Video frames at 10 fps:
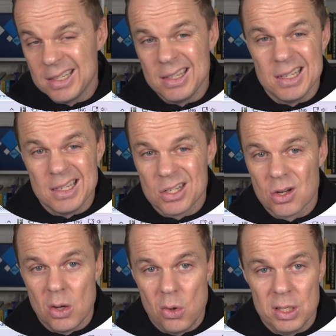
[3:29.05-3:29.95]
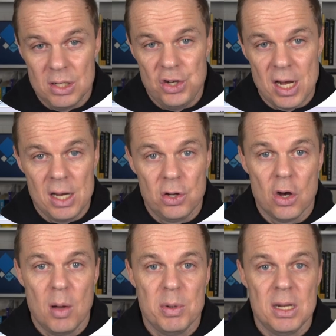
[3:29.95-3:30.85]
This is called a child
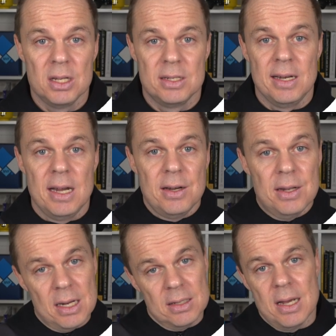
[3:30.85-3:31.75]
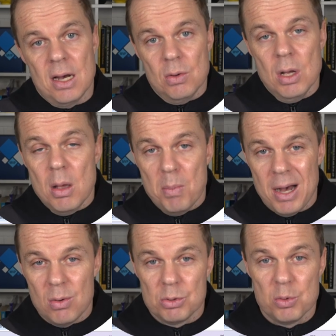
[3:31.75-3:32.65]
combinator selector and that is how
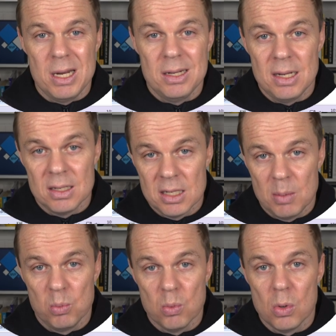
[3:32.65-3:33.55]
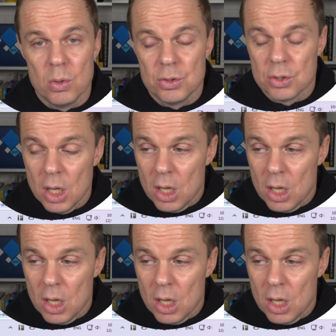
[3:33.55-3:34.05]
Power Automate Desktop wants